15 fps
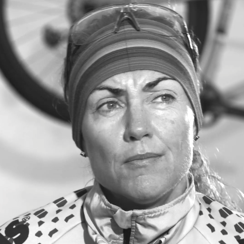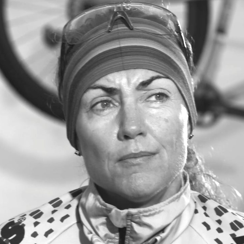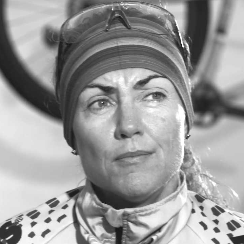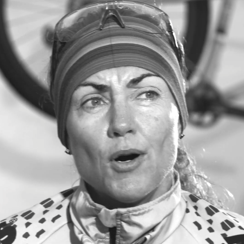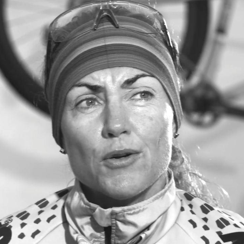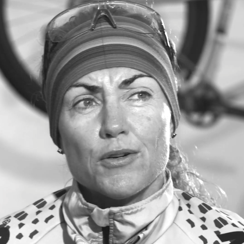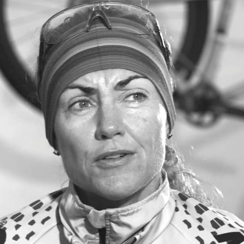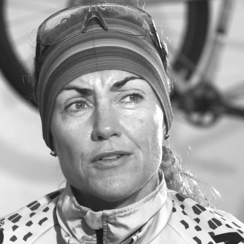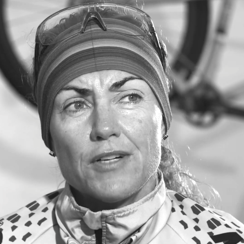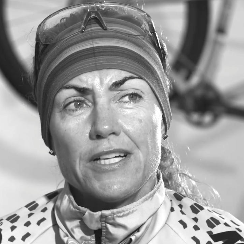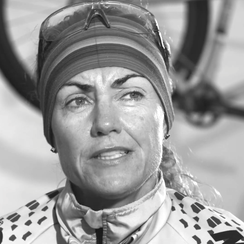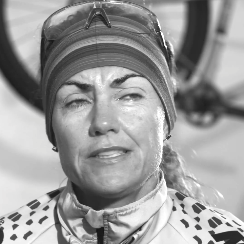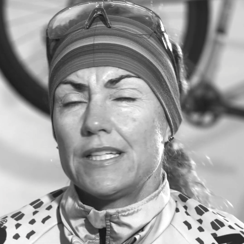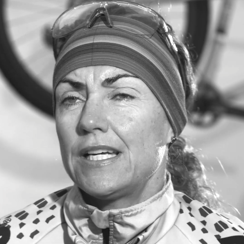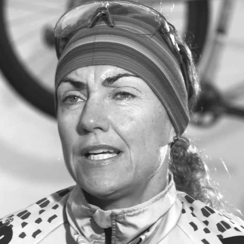motor
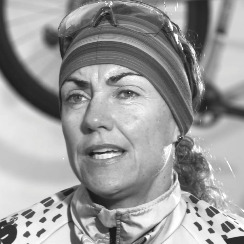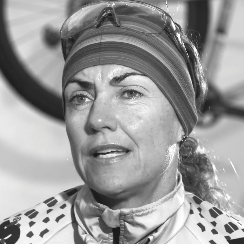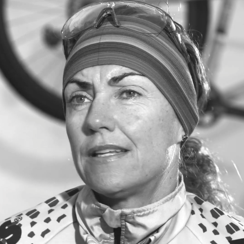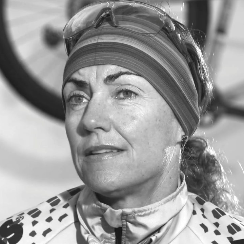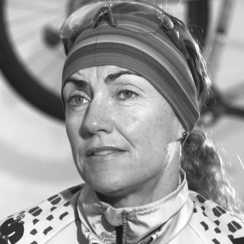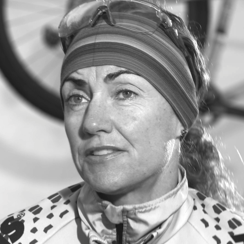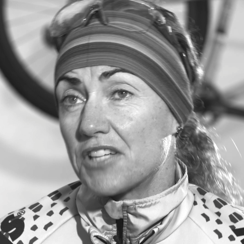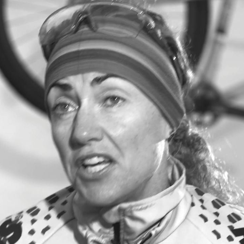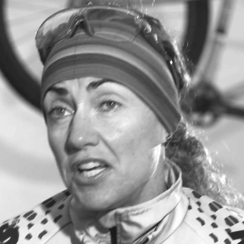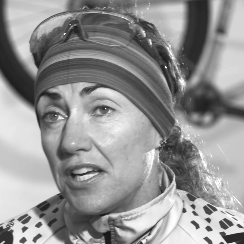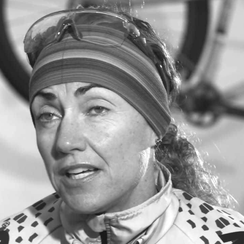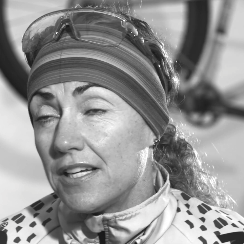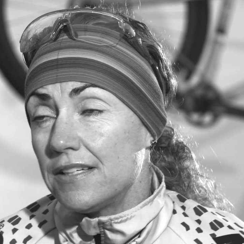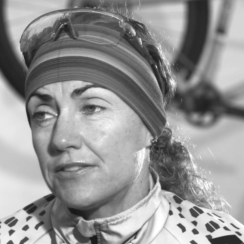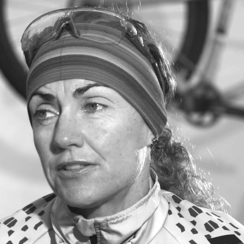racing and
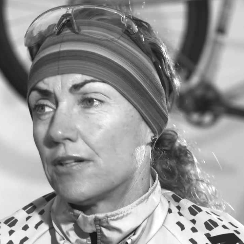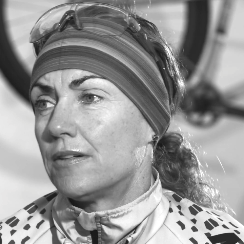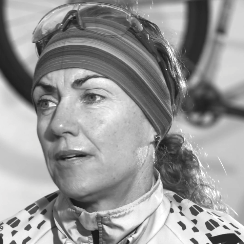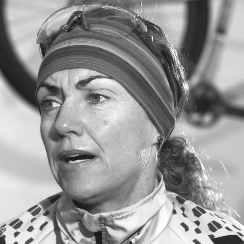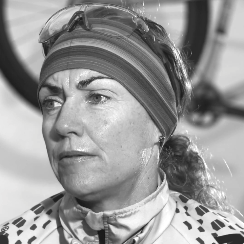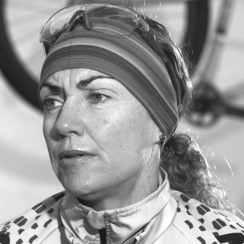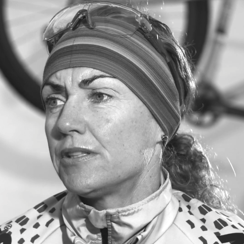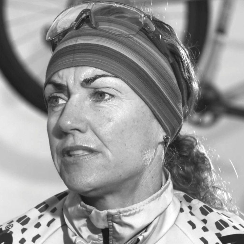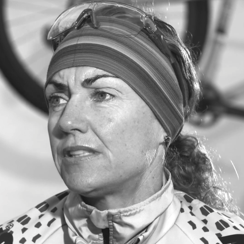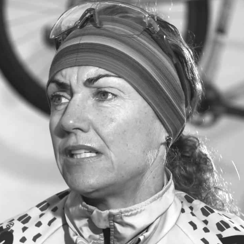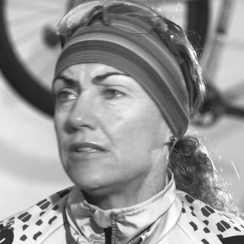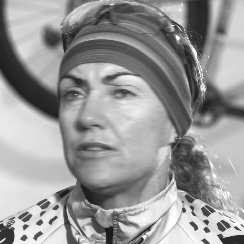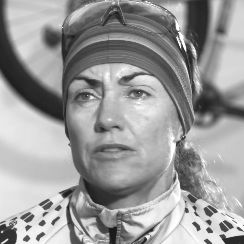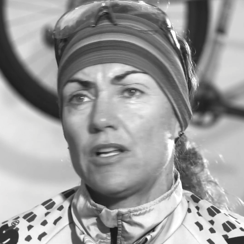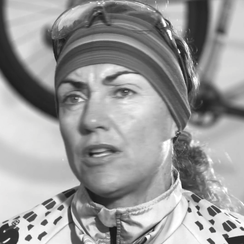skiing. So I was
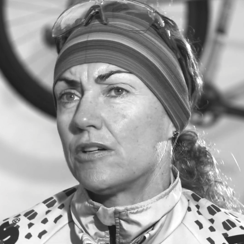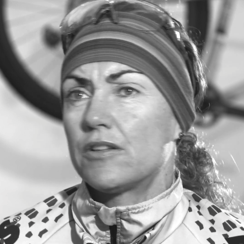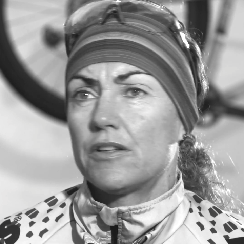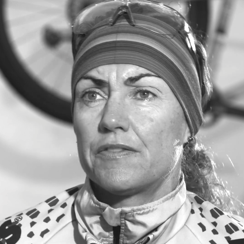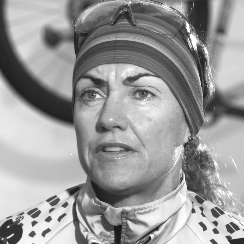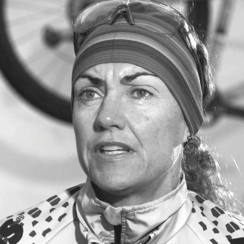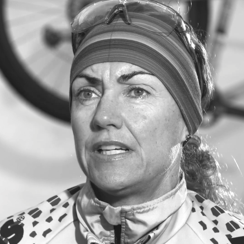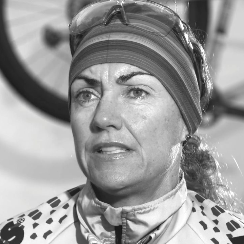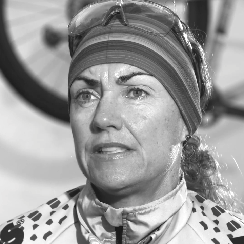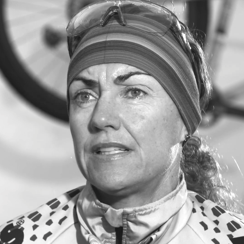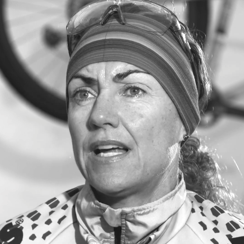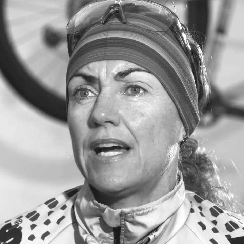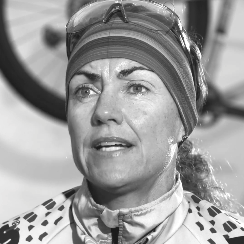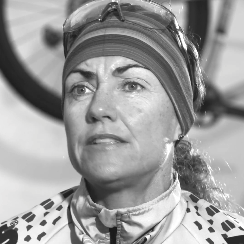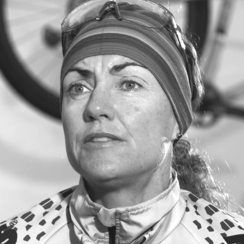into a lot of things,
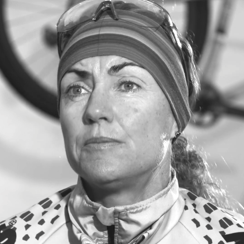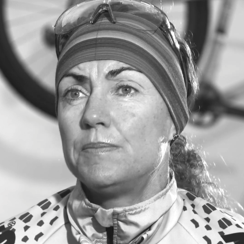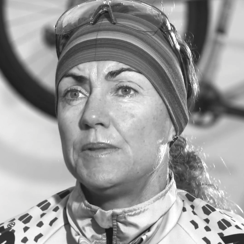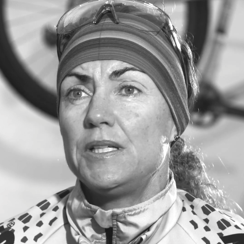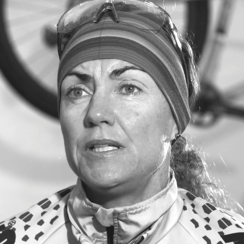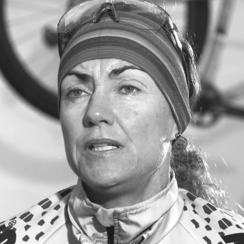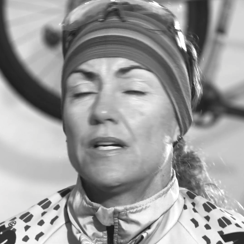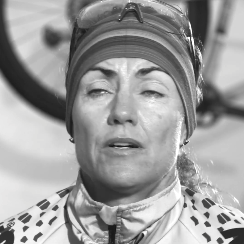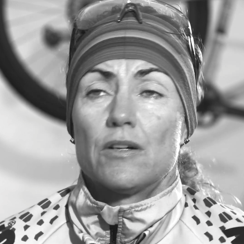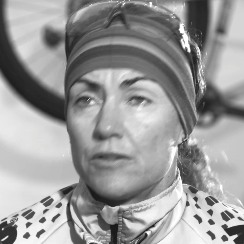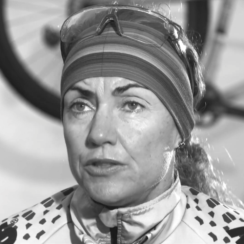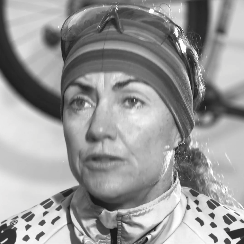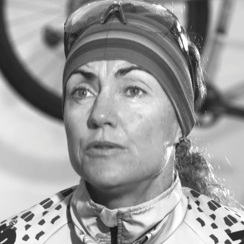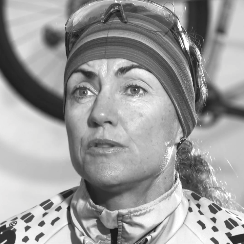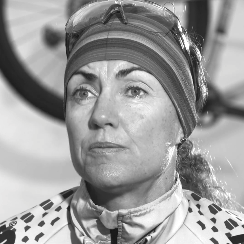like to be or
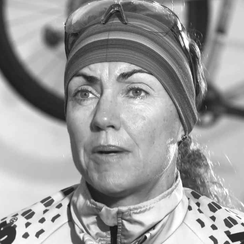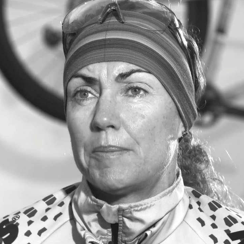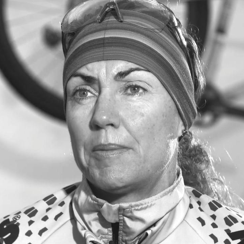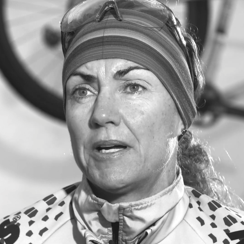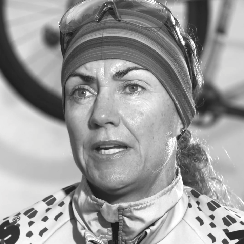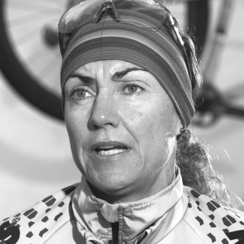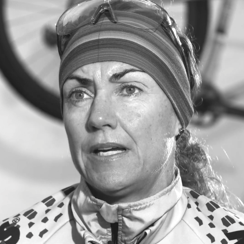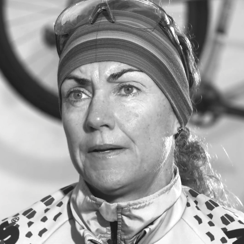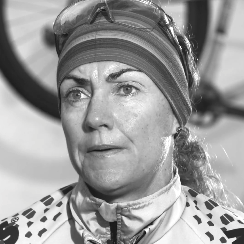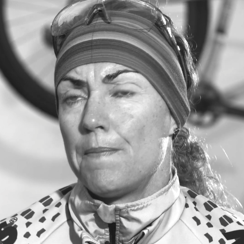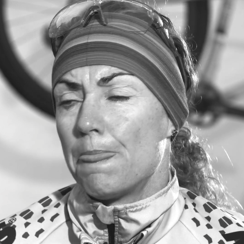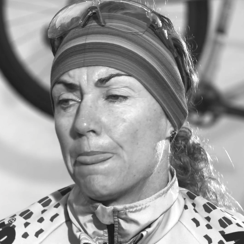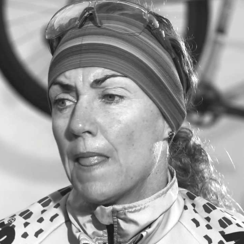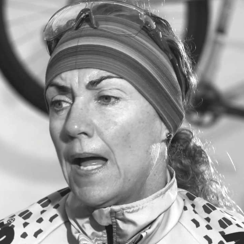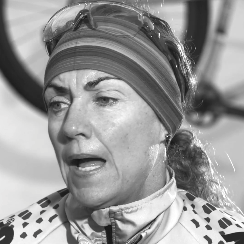use my body.
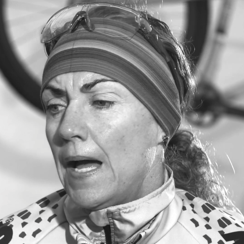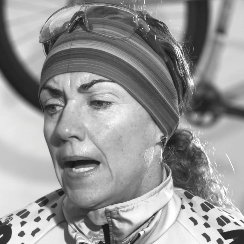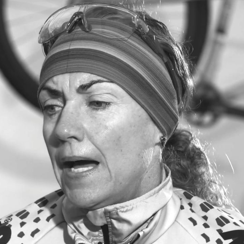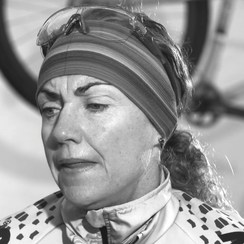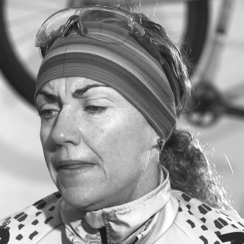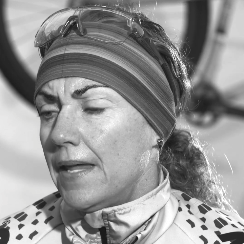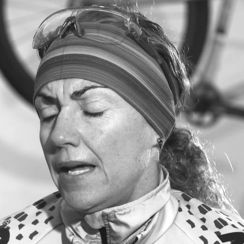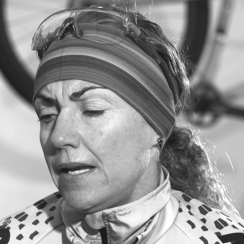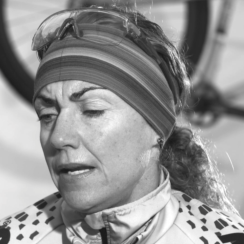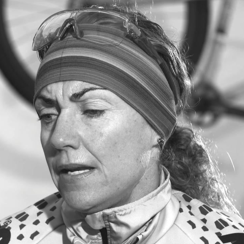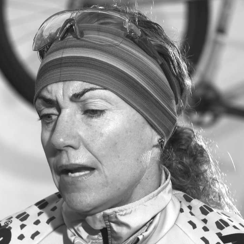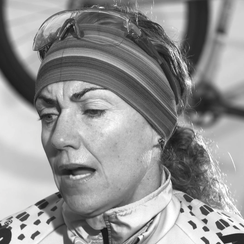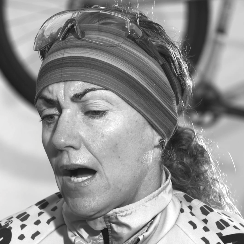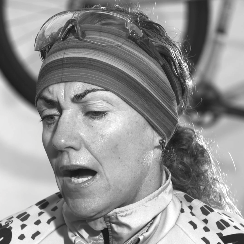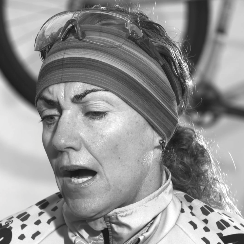And
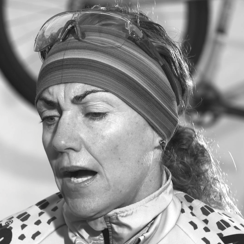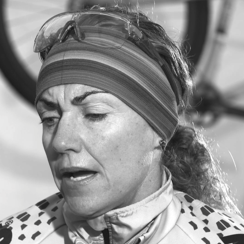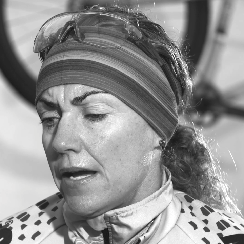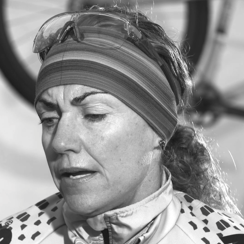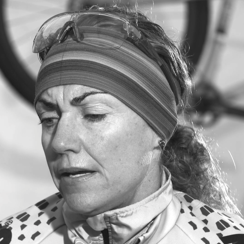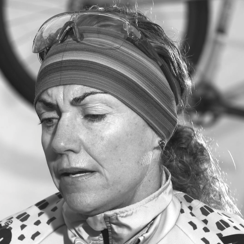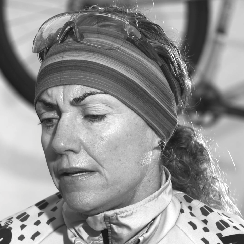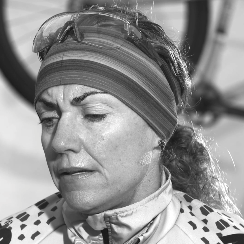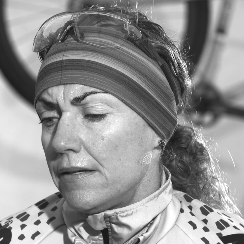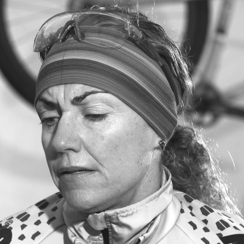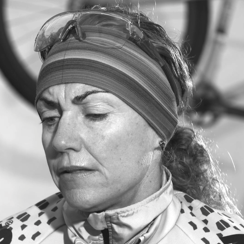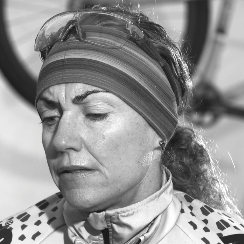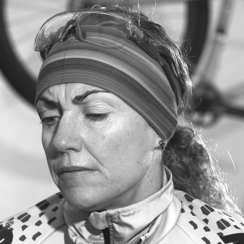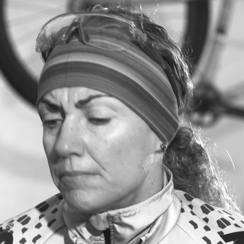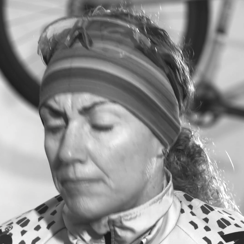then I
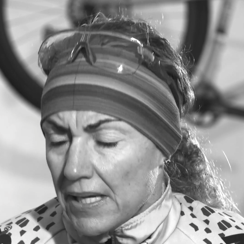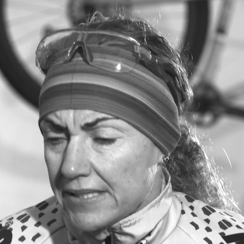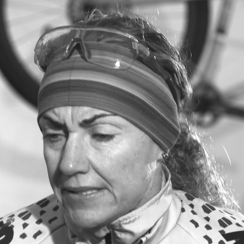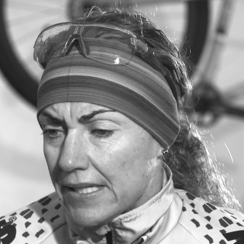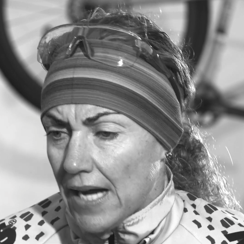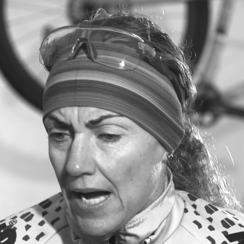met the